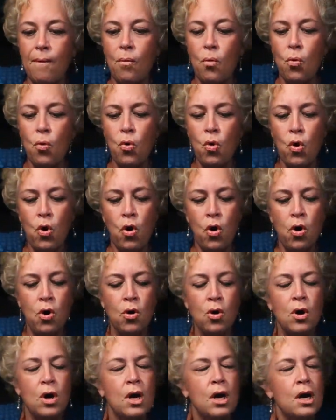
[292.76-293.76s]
Ooh,
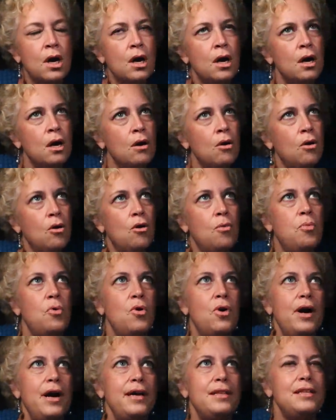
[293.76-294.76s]
oh
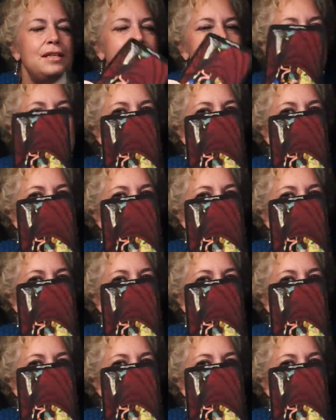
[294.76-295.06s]
boy, this